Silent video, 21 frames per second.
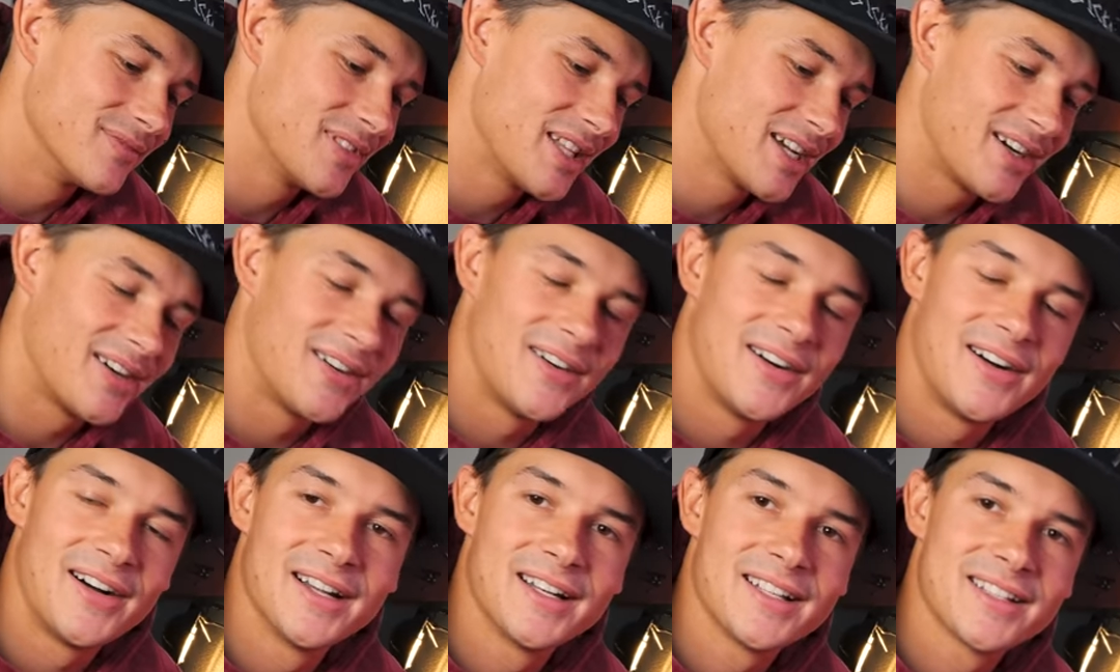No,
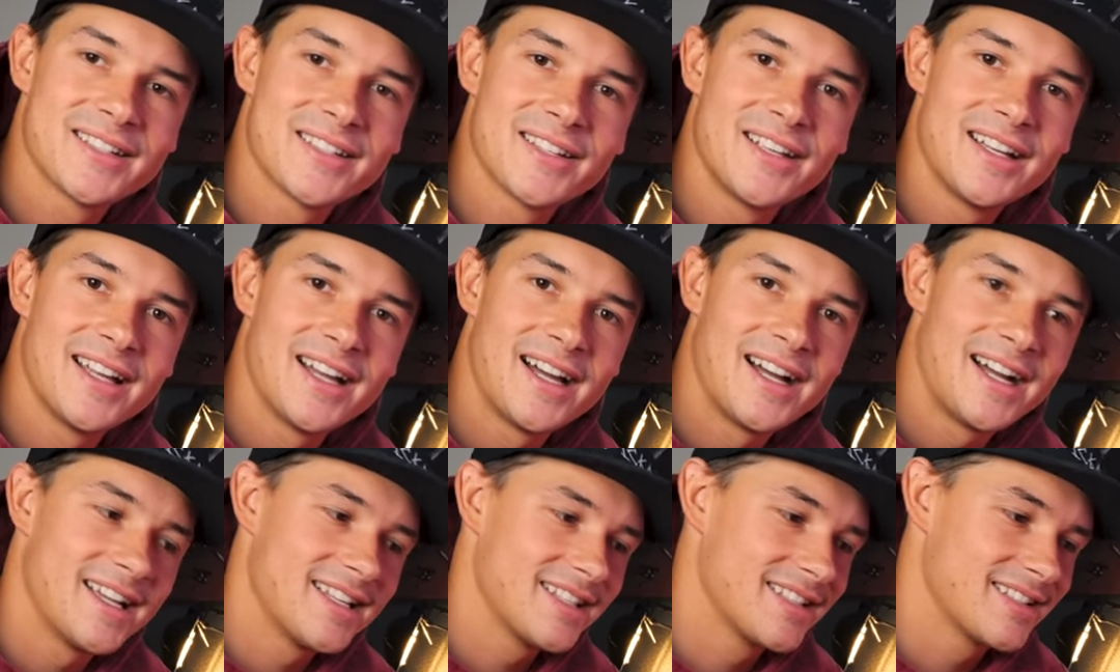honestly
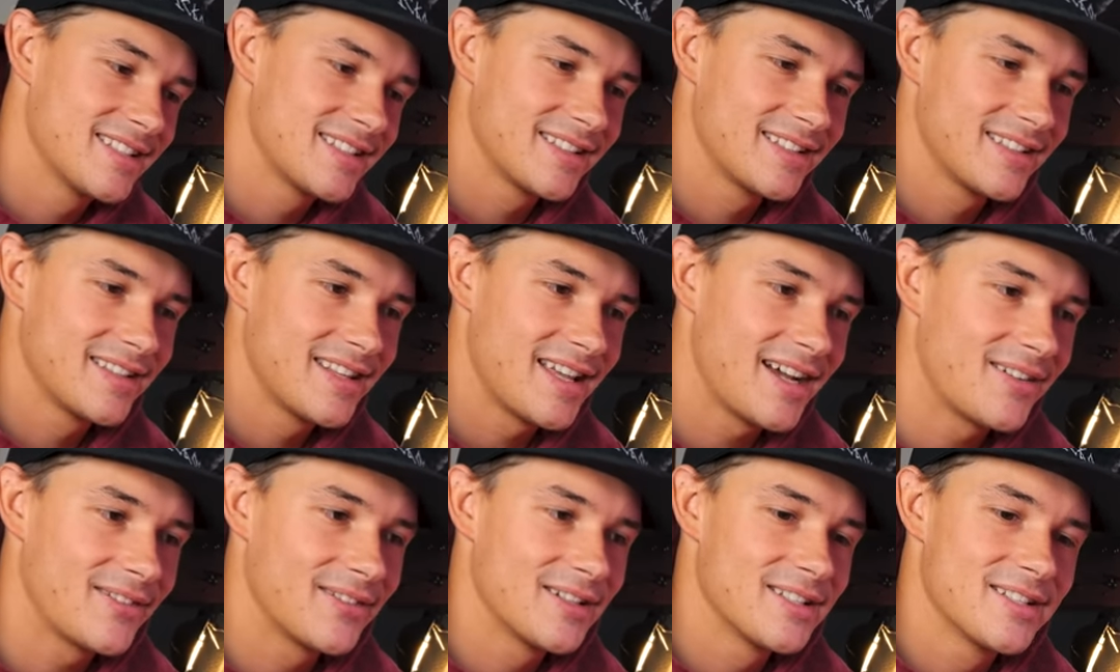guys,
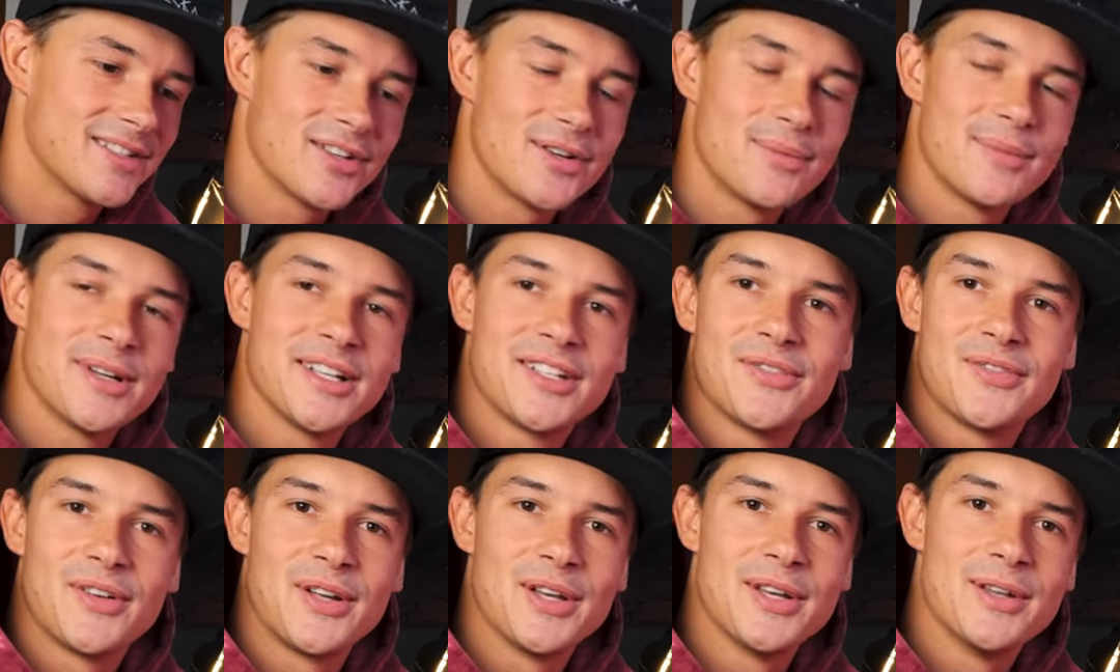that was so
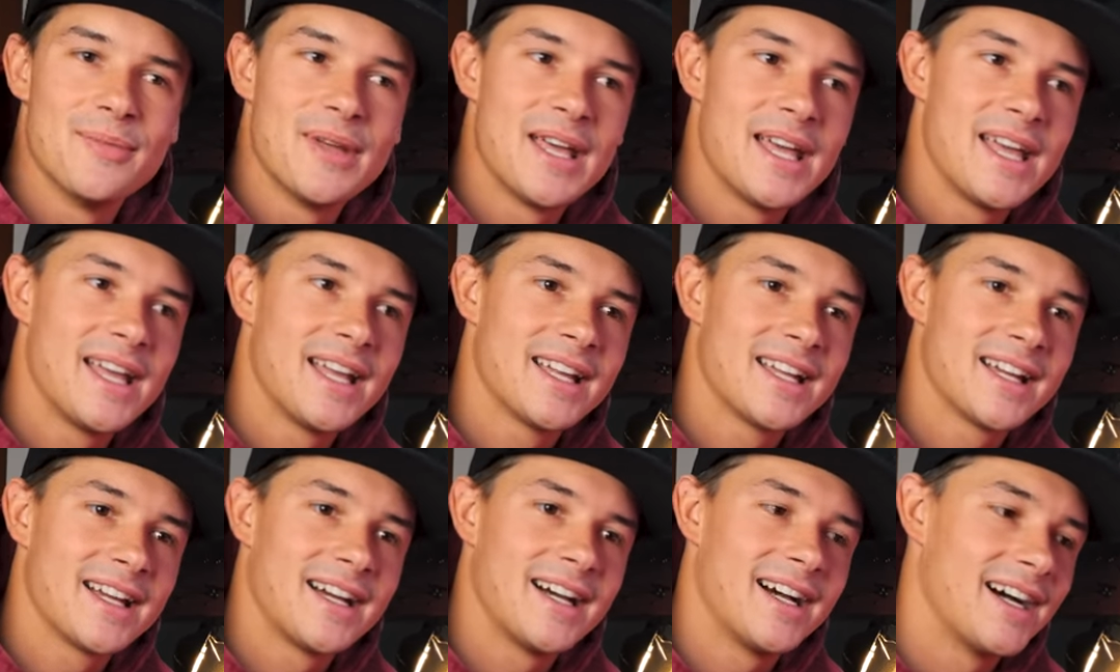much fun to
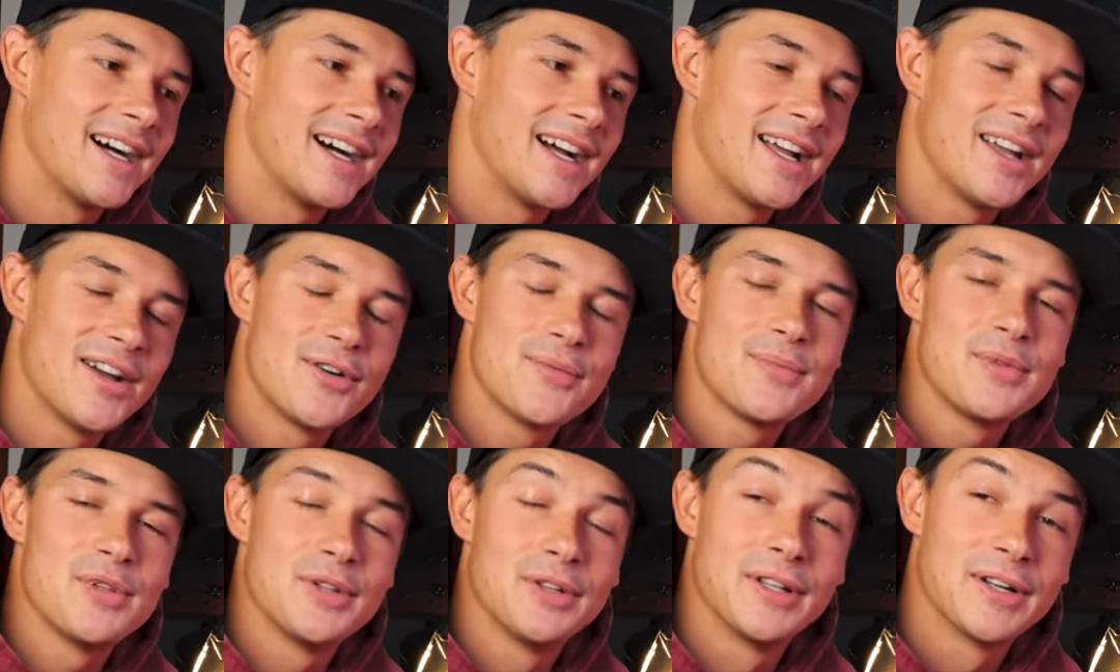make. Uh, I
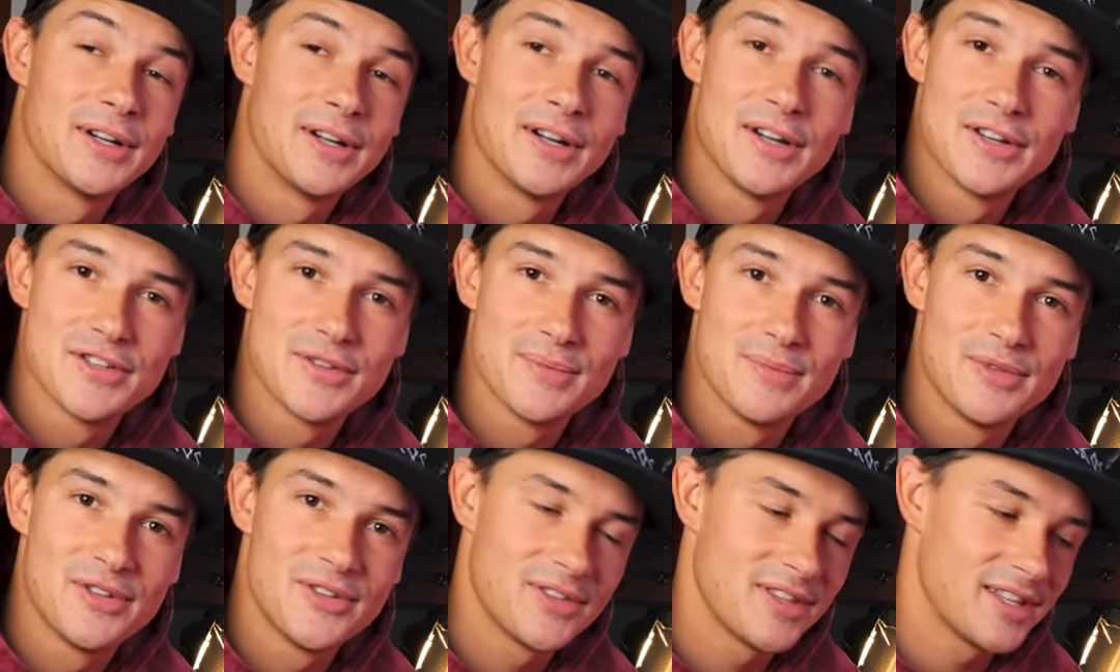hope you learned
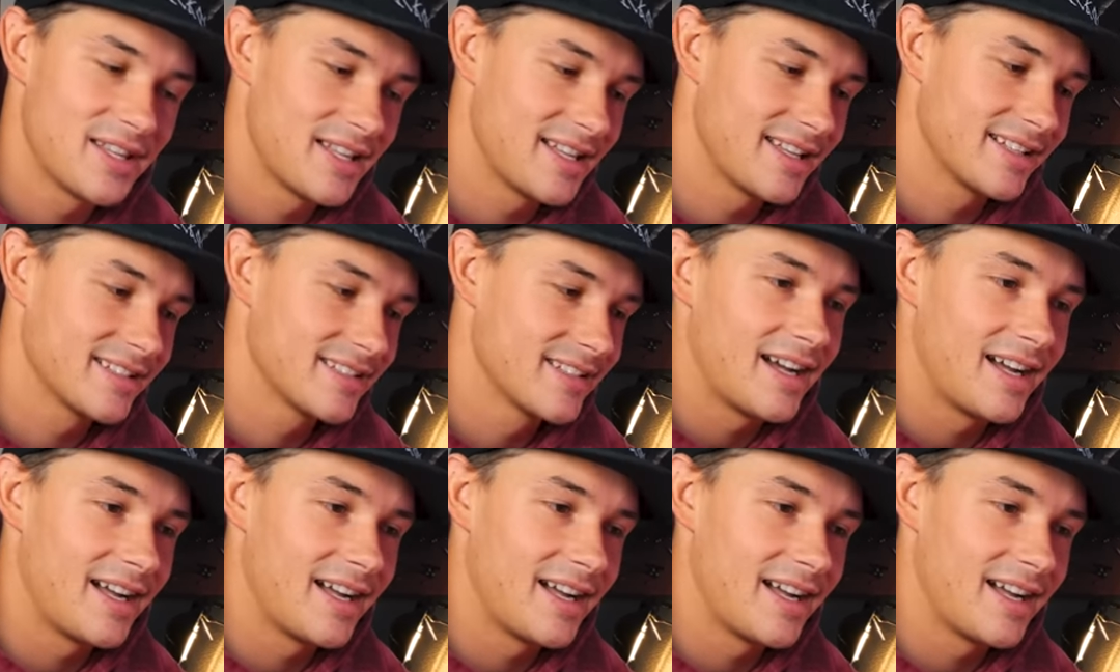some new things.